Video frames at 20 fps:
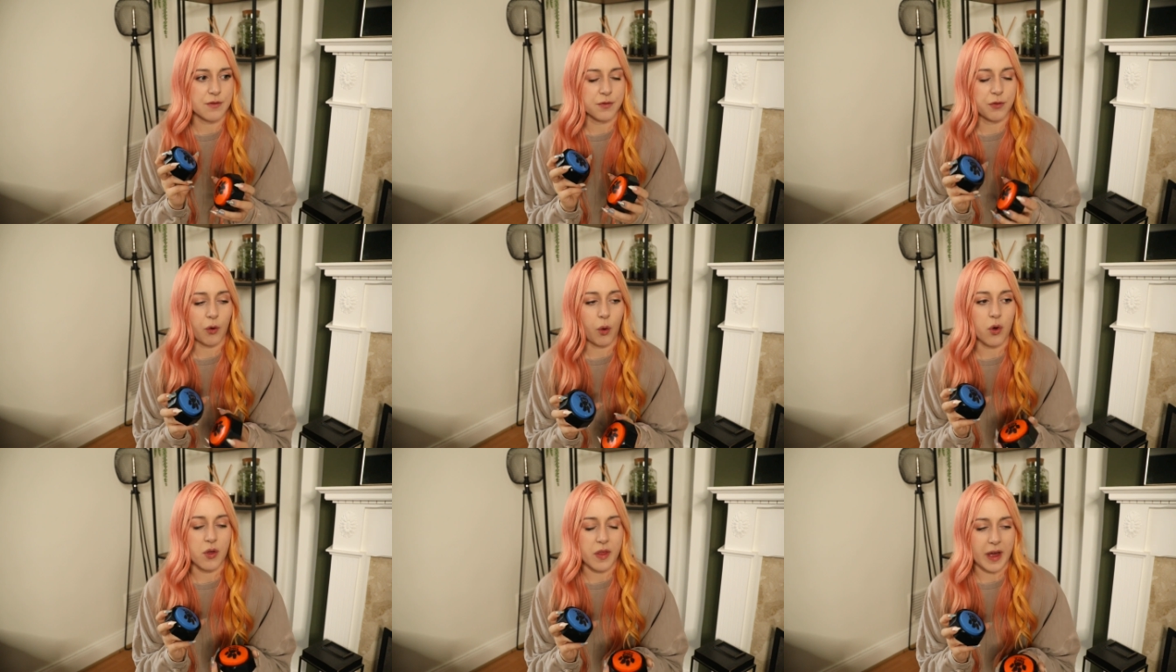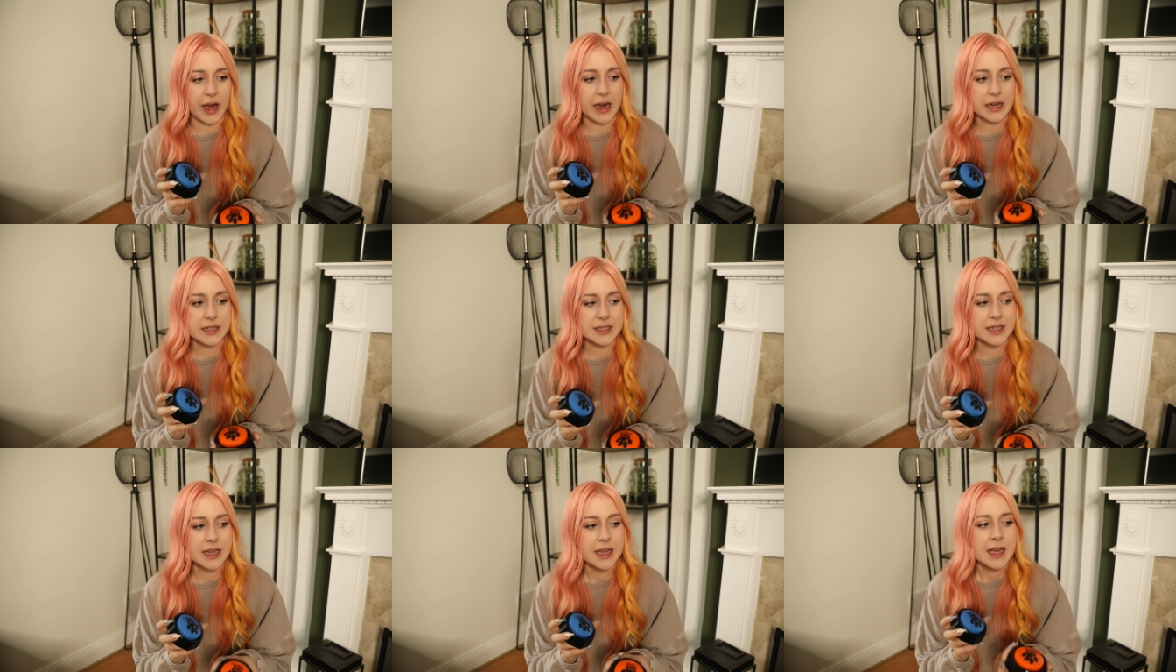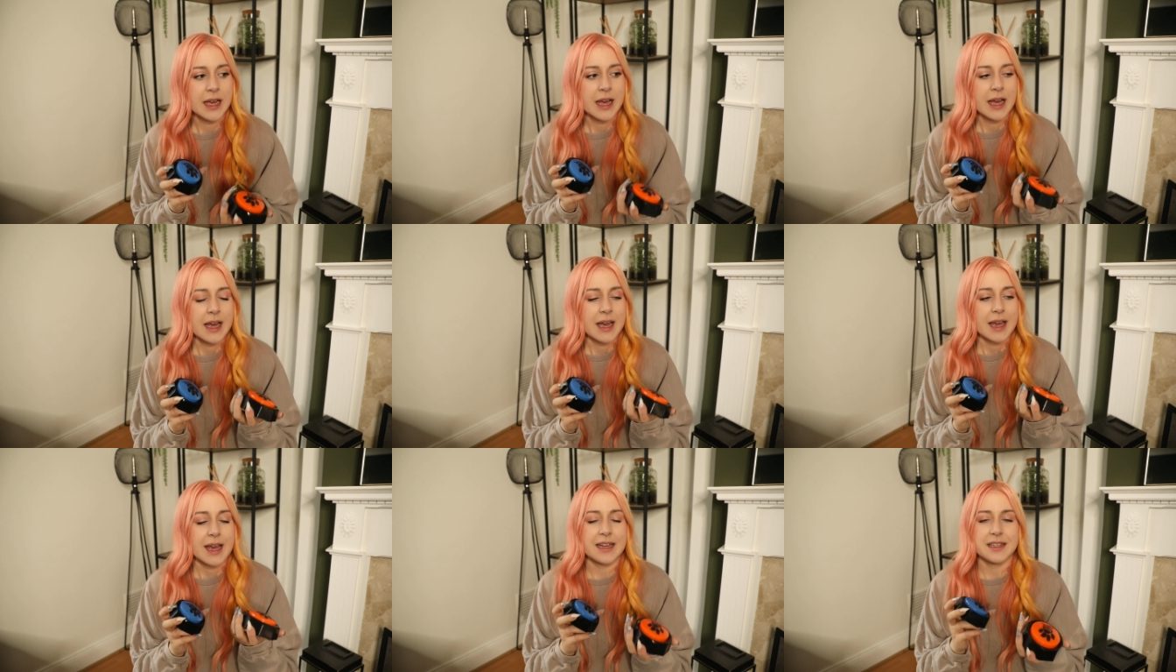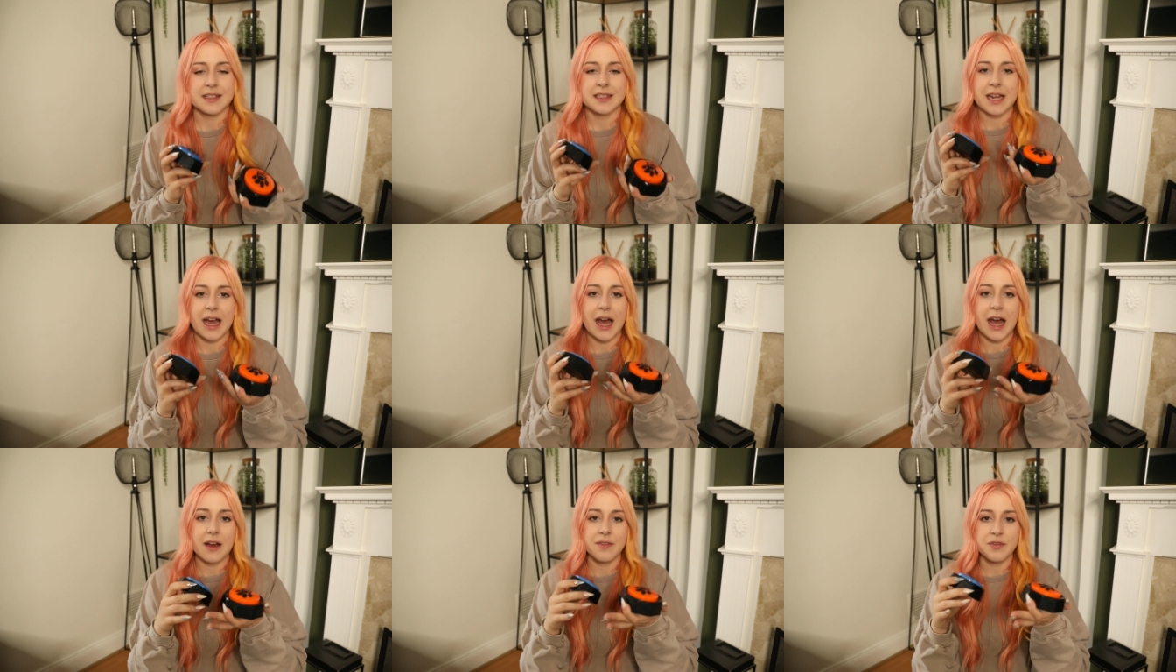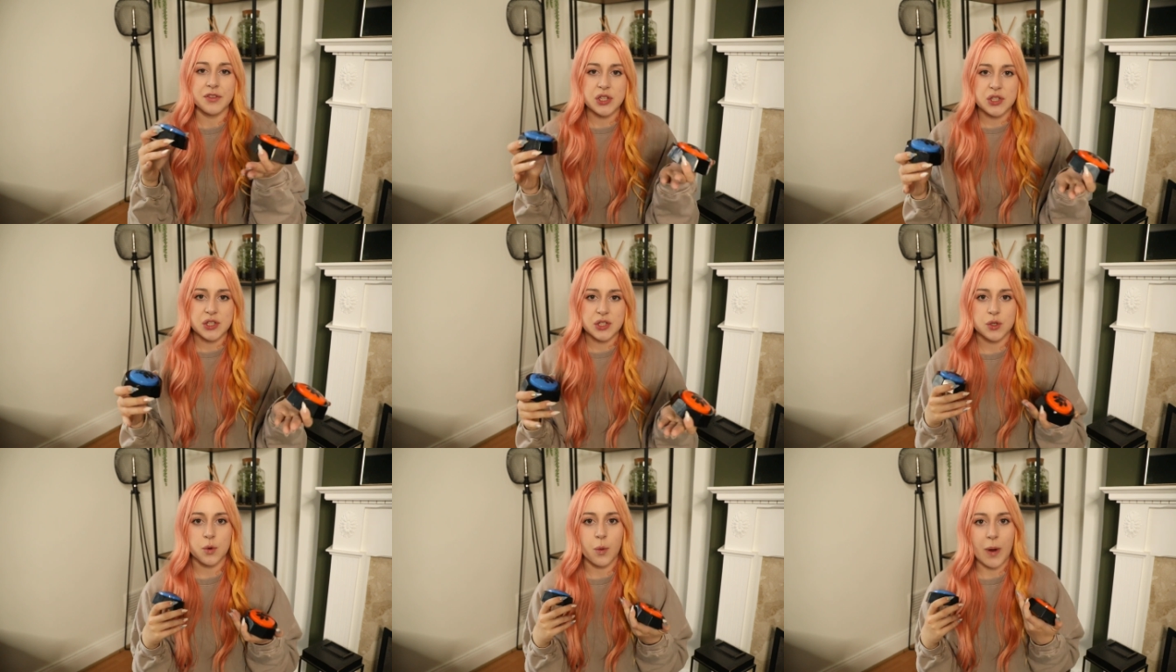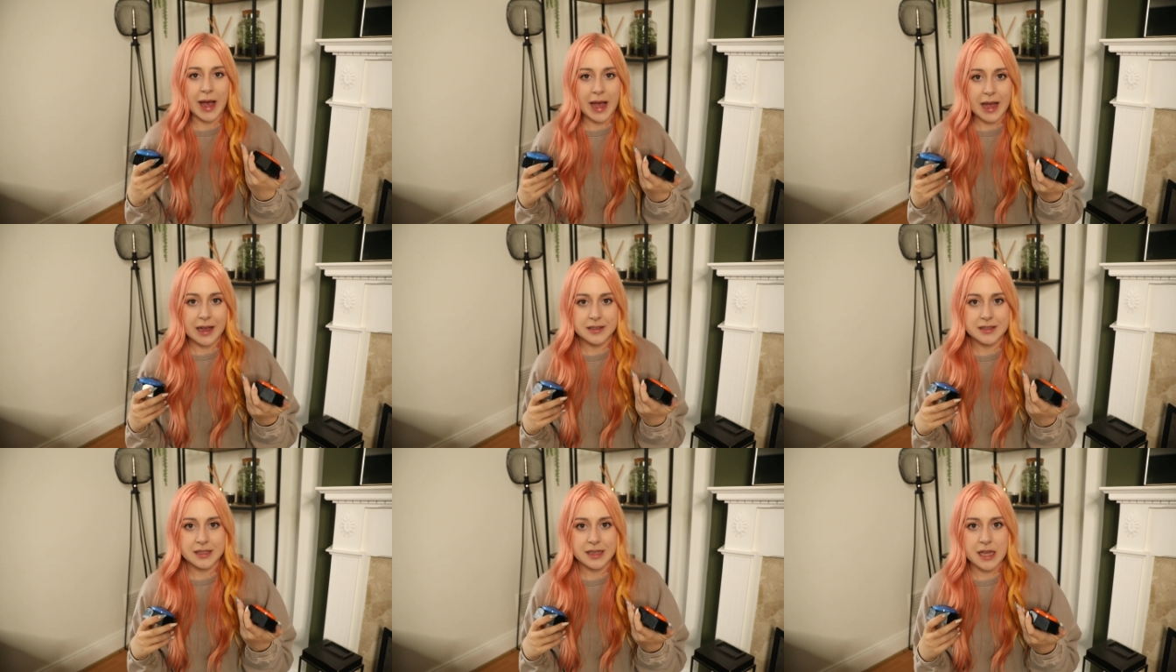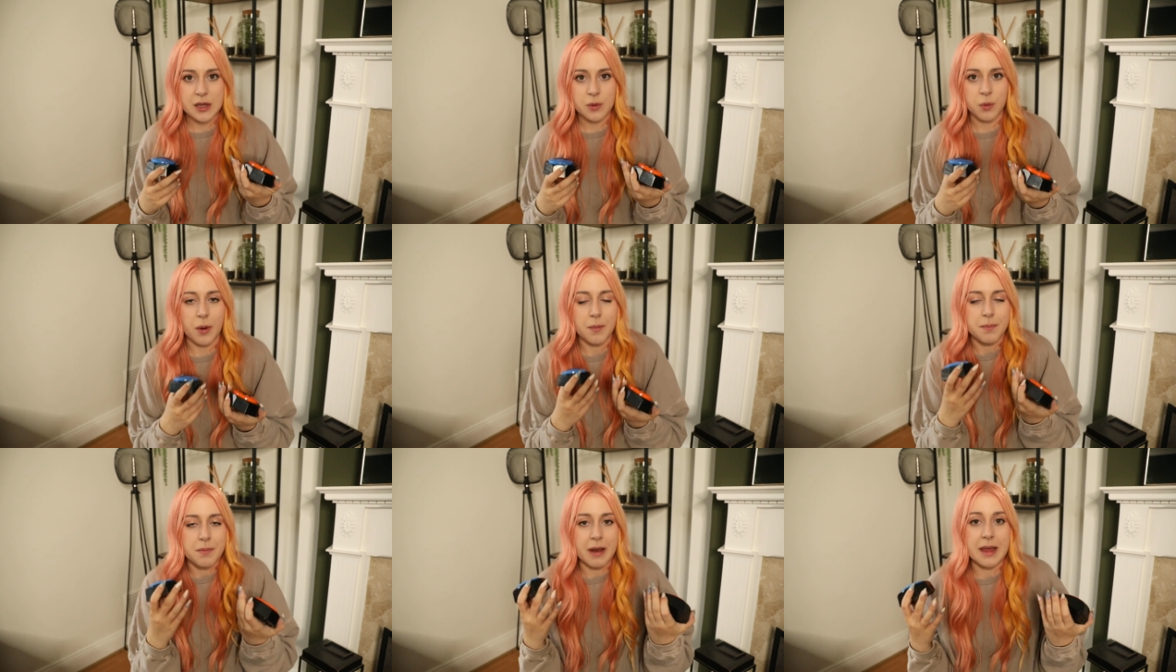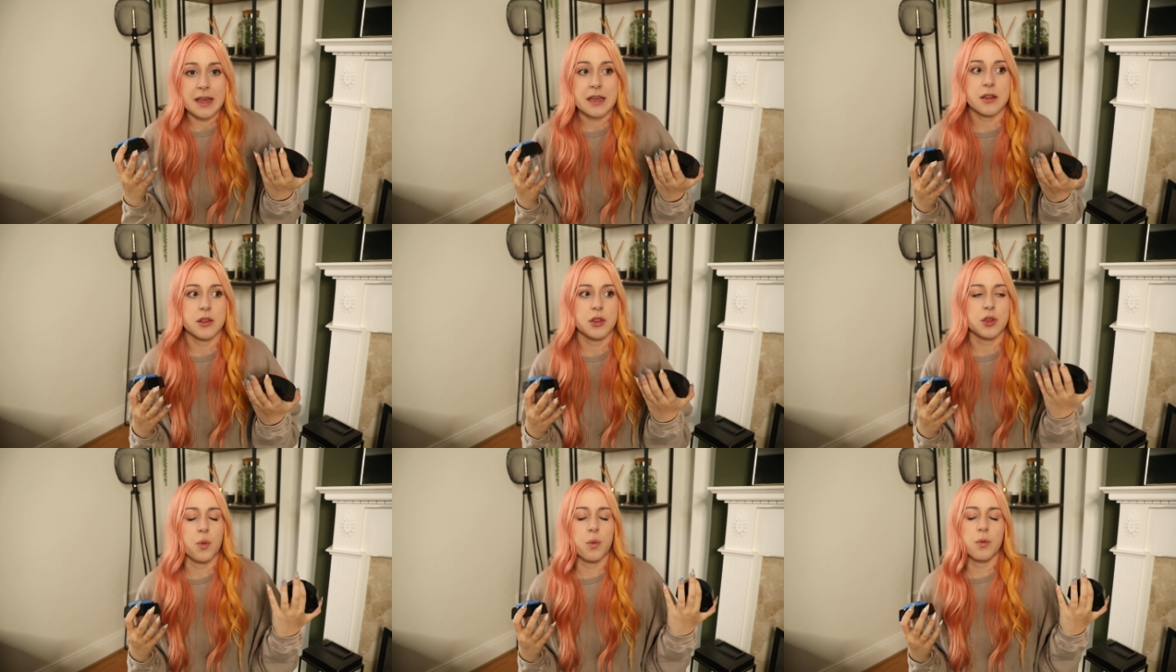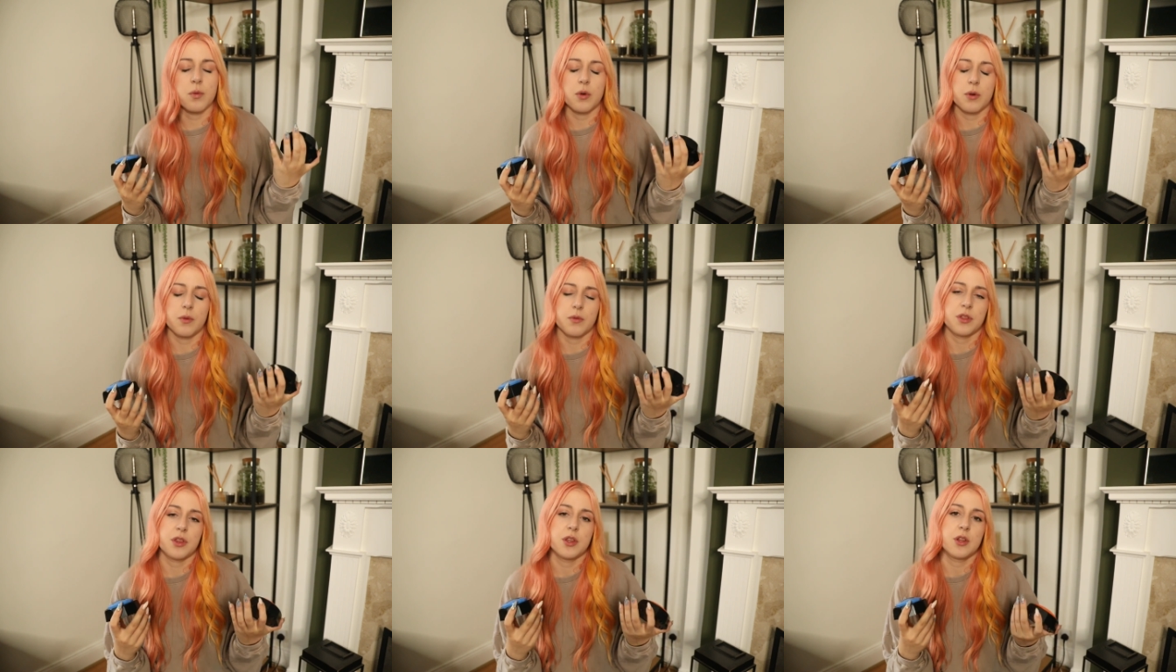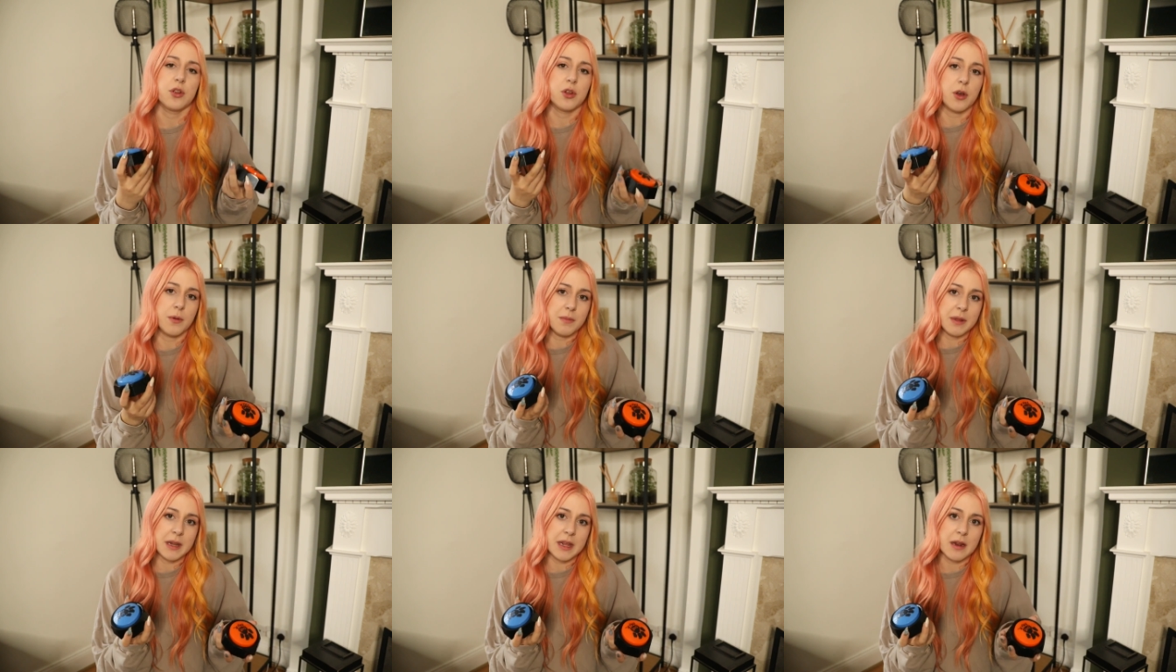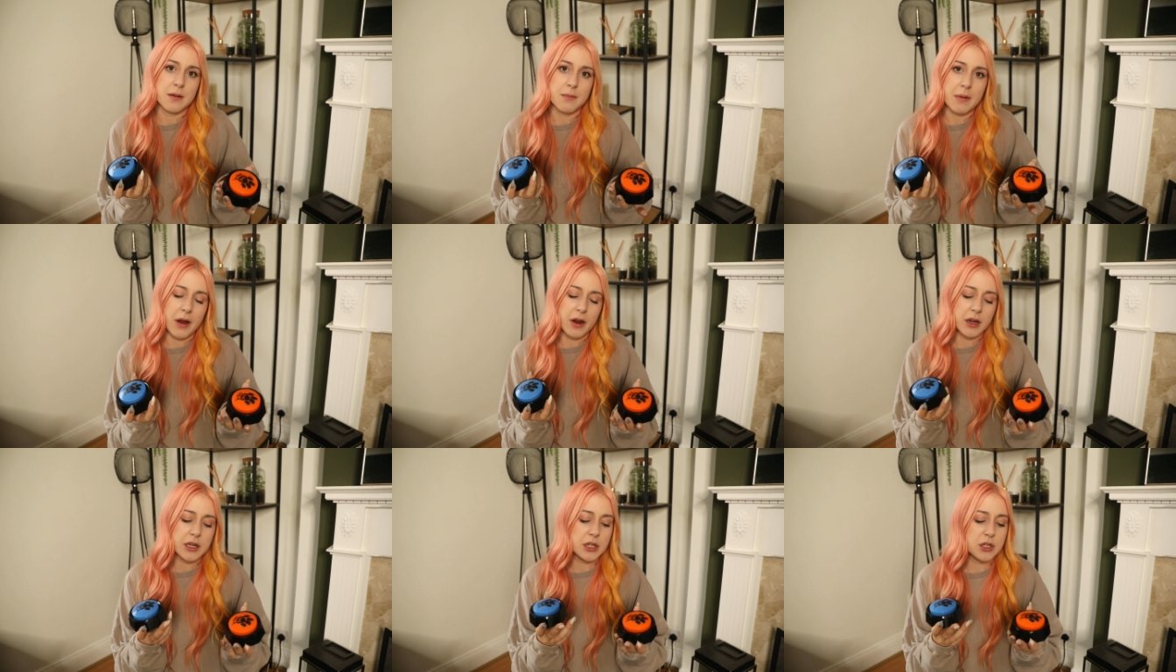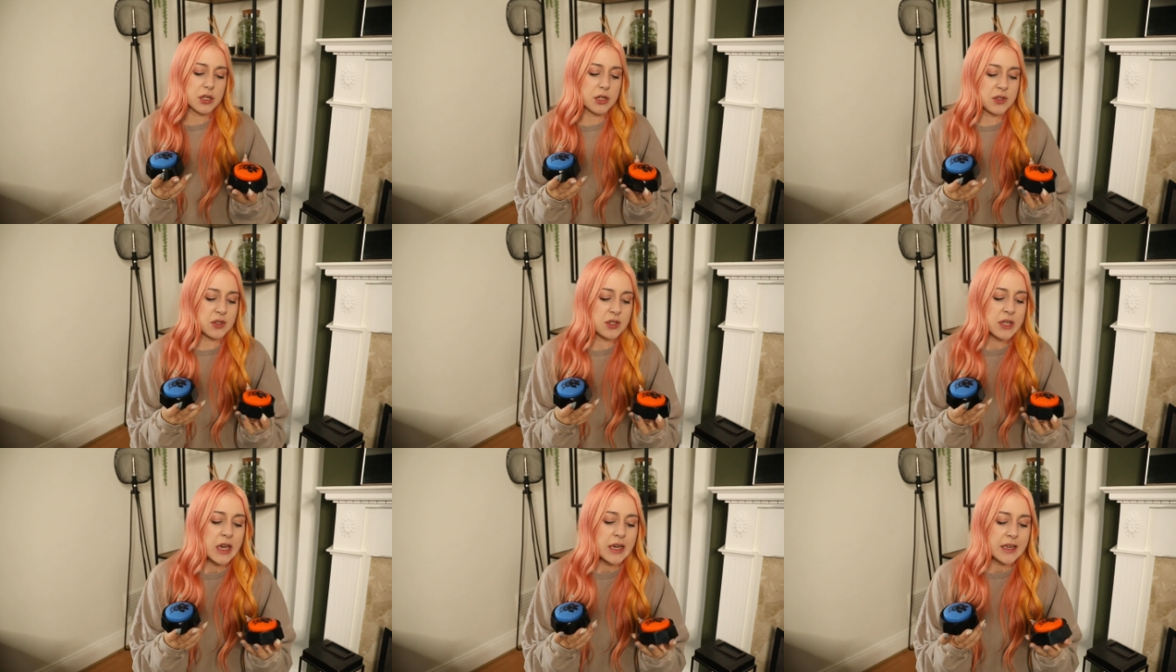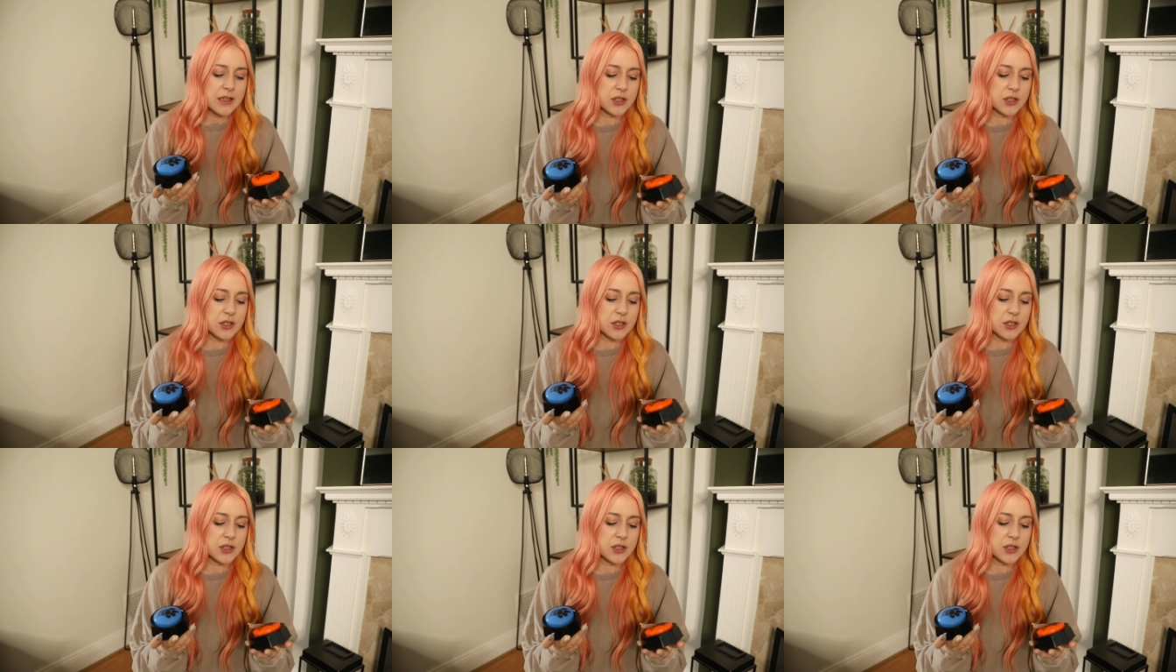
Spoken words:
for that is to have the squares, like the company in America does.